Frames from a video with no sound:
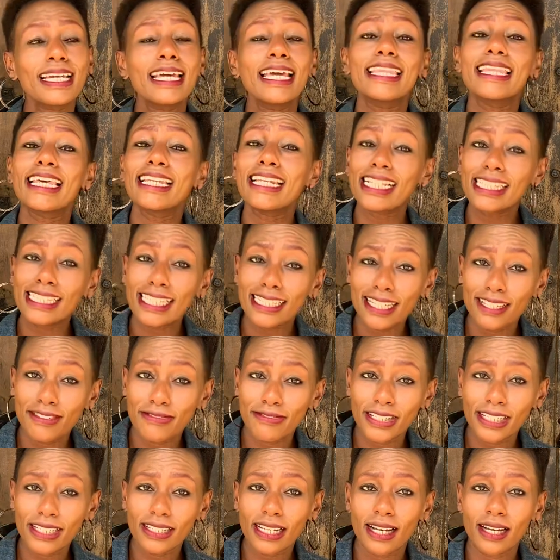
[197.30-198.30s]
Then I started
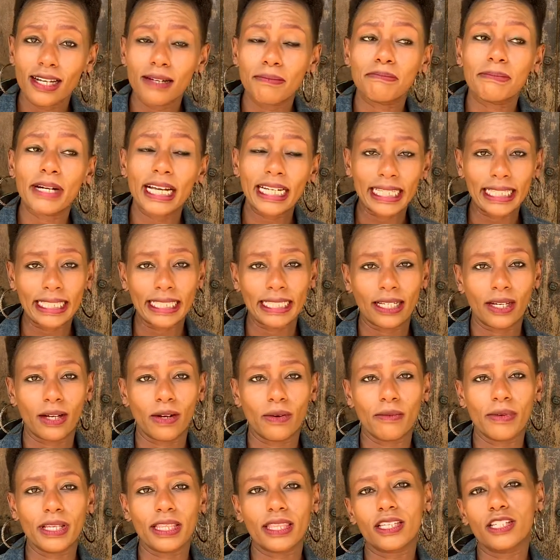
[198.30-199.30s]
uh, battling
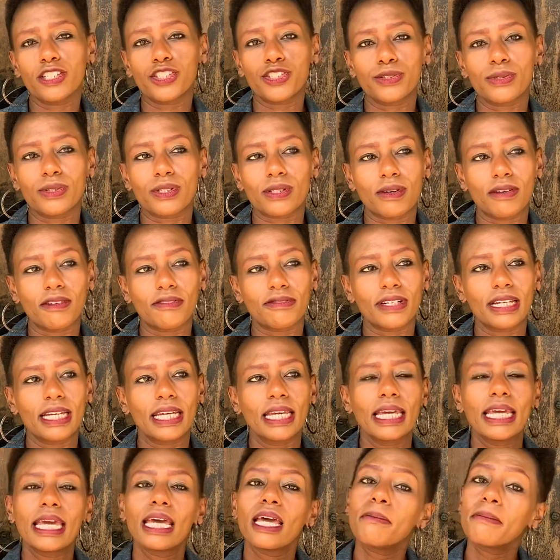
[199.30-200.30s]
with issues of,
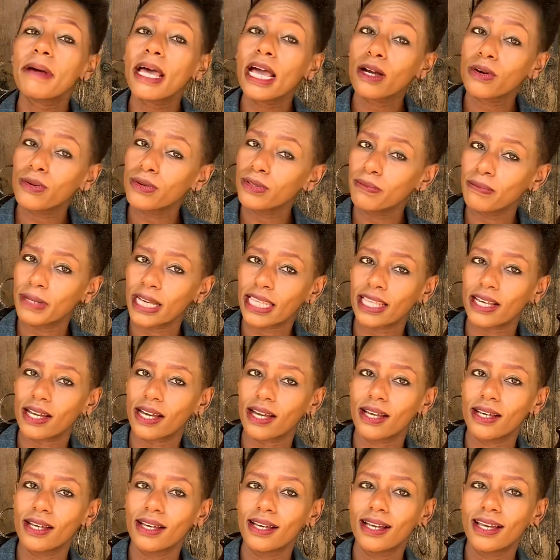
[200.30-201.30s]
am I a good mother?
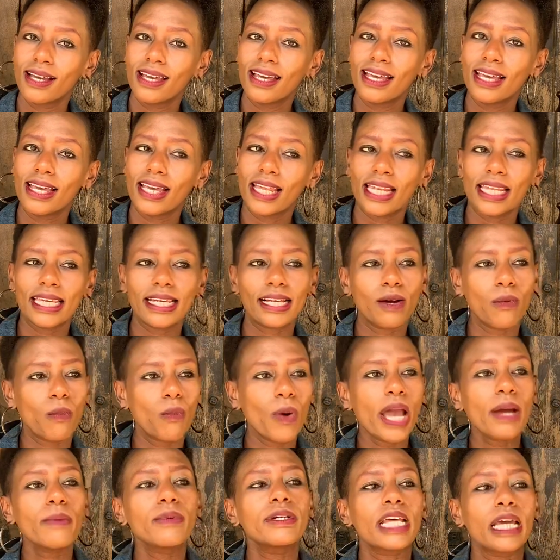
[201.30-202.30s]
Like,
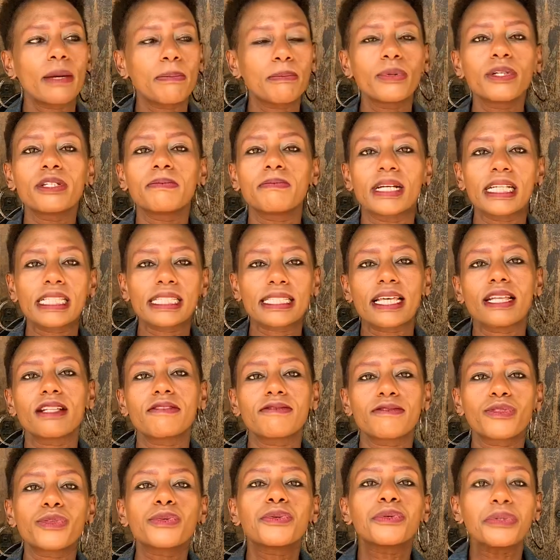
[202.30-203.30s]
why would I put myself
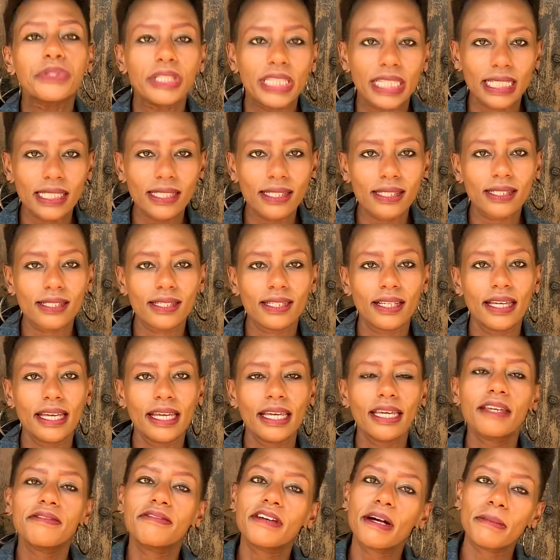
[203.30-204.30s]
through this
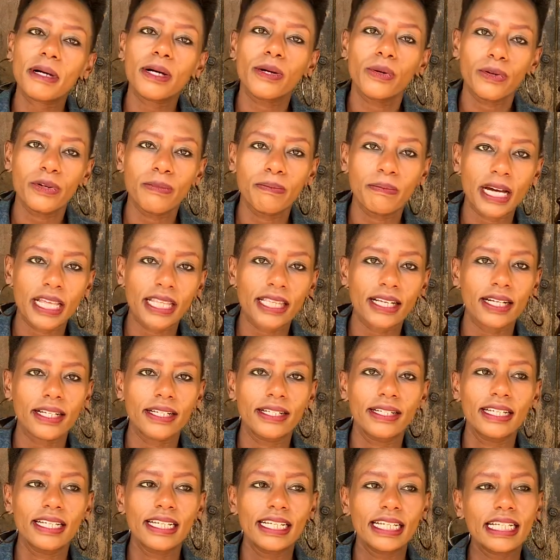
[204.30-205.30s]
if I'm a good mother?
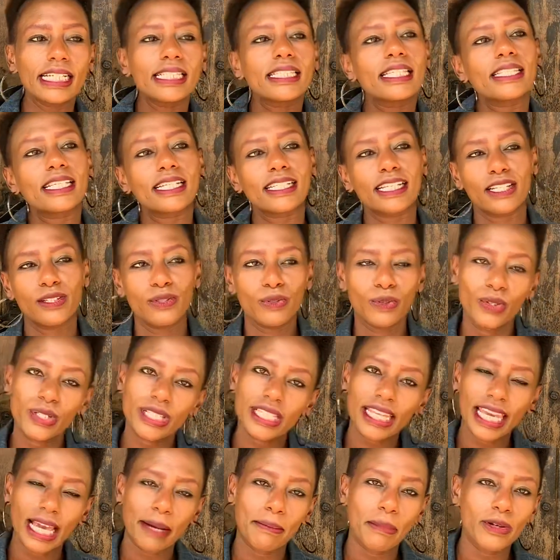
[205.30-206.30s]
Is it that I do not
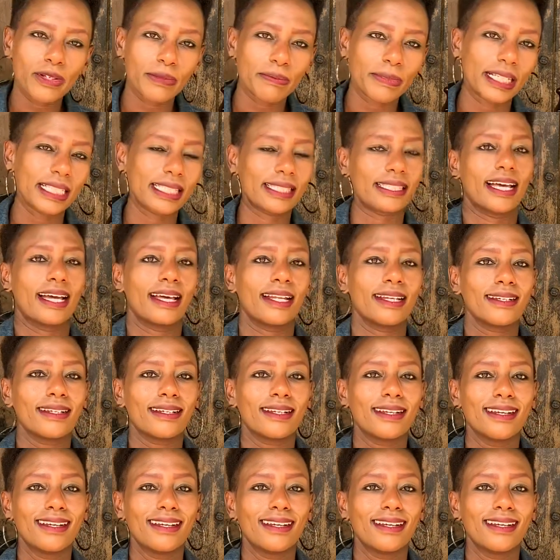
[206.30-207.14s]
care about my son